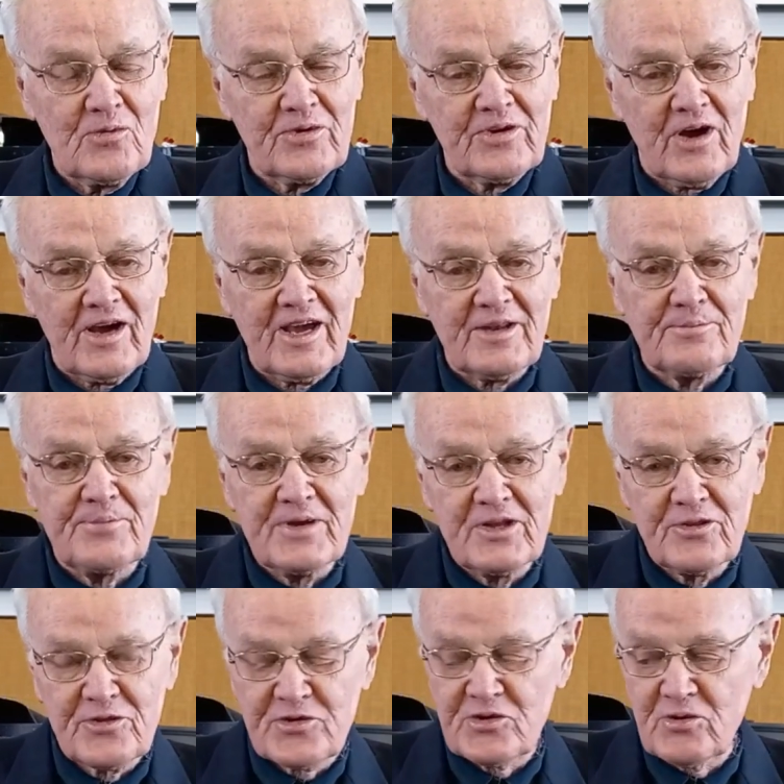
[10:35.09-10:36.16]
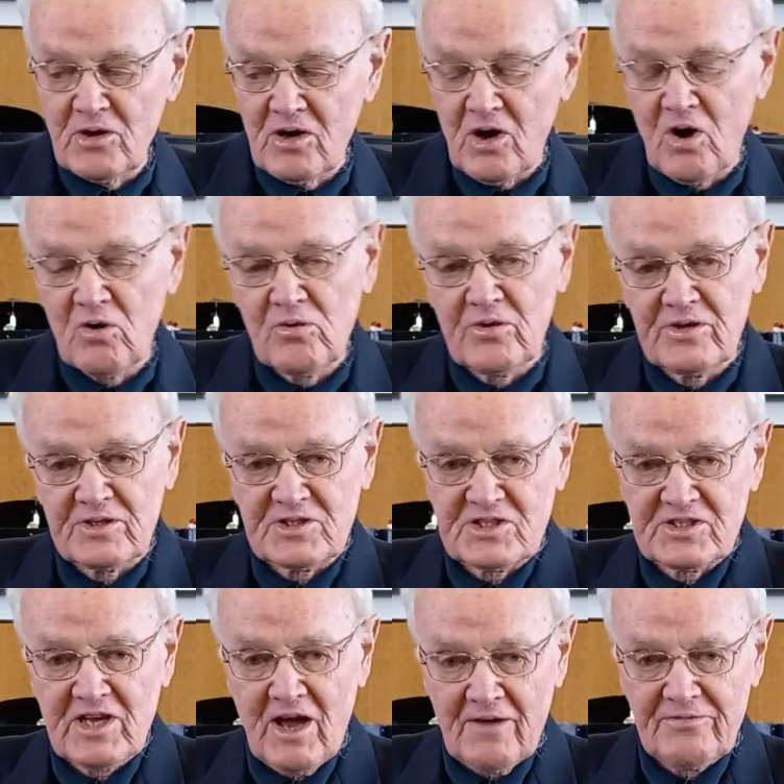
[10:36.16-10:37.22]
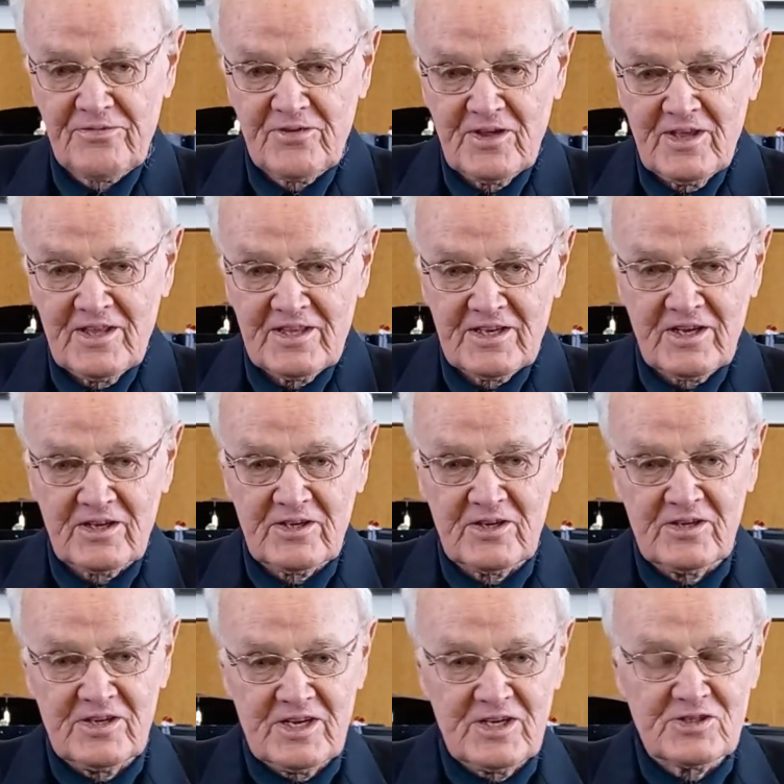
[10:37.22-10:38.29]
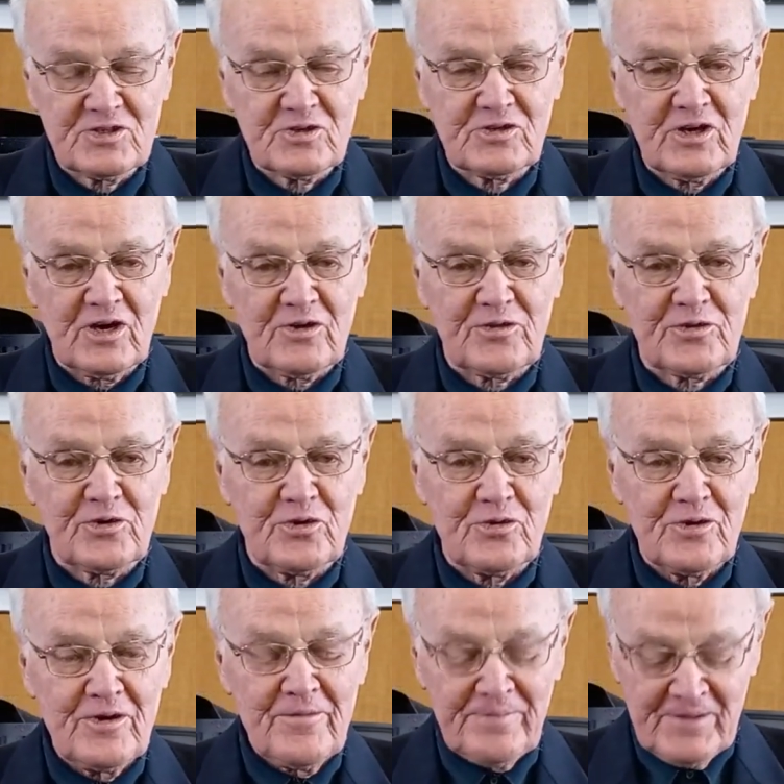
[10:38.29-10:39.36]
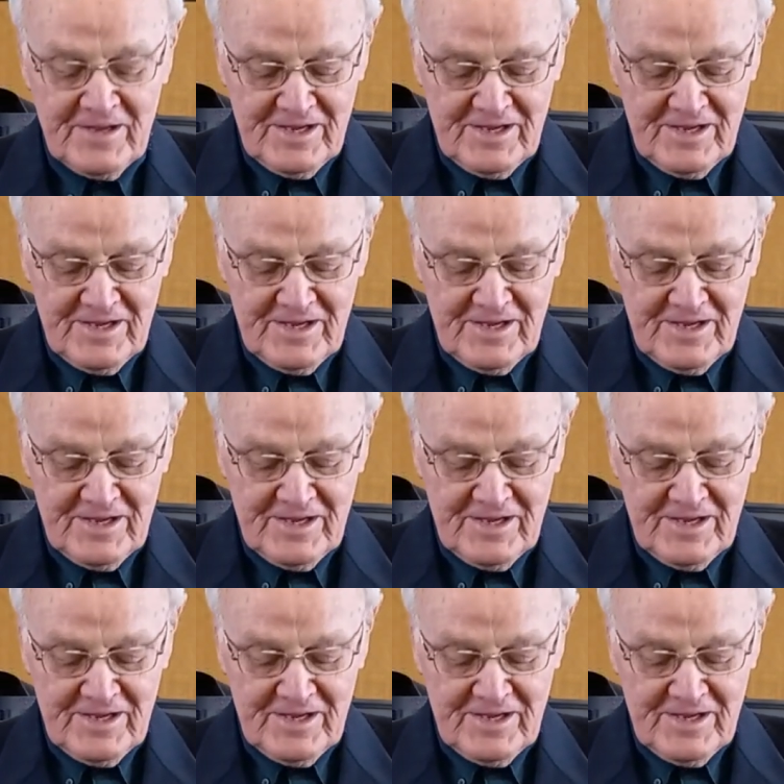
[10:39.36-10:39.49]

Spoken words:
when I had been through a whole lot of stuff that I didn't need to go through,